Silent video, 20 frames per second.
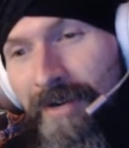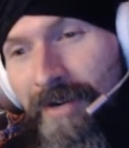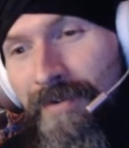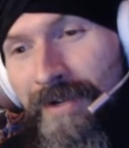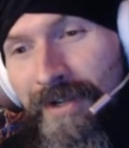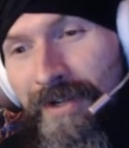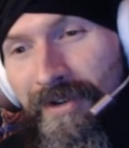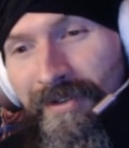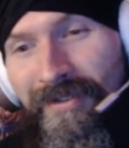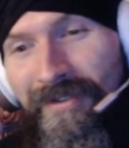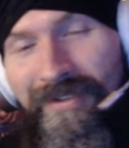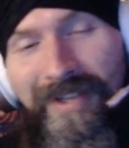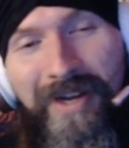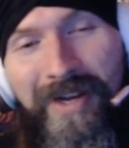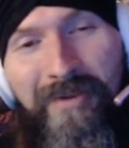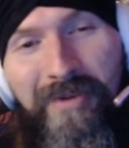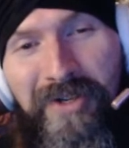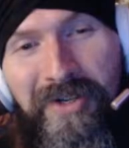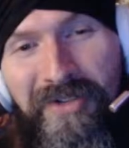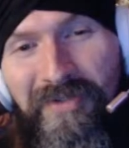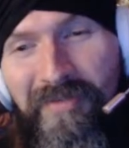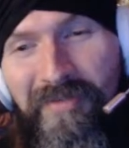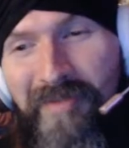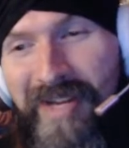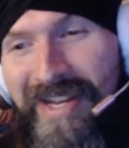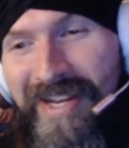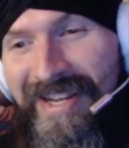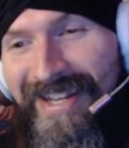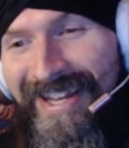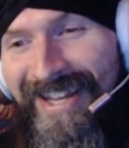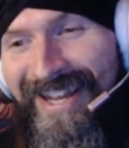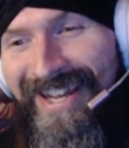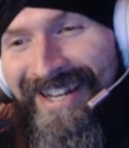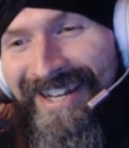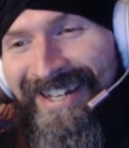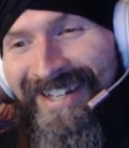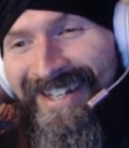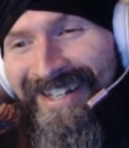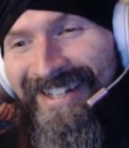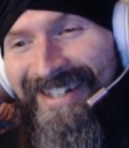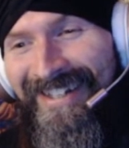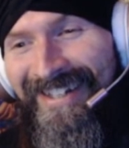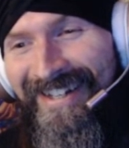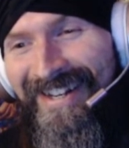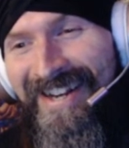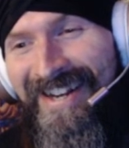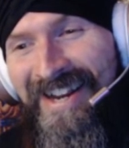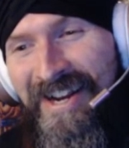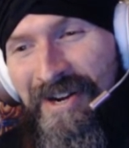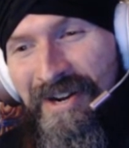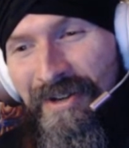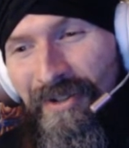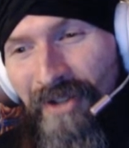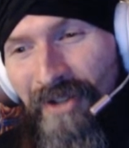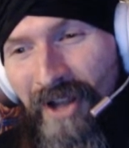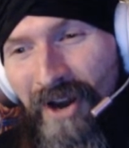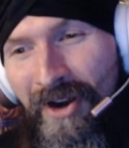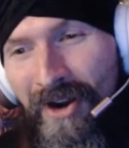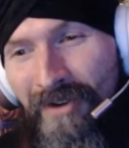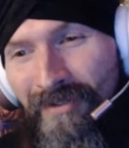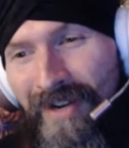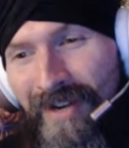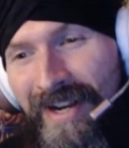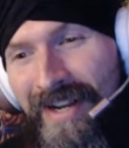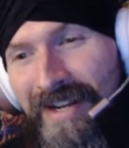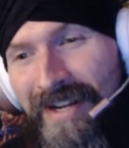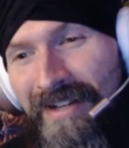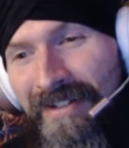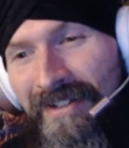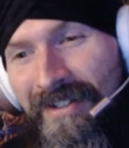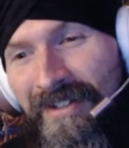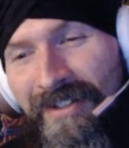we go. That works for me. Lorraine.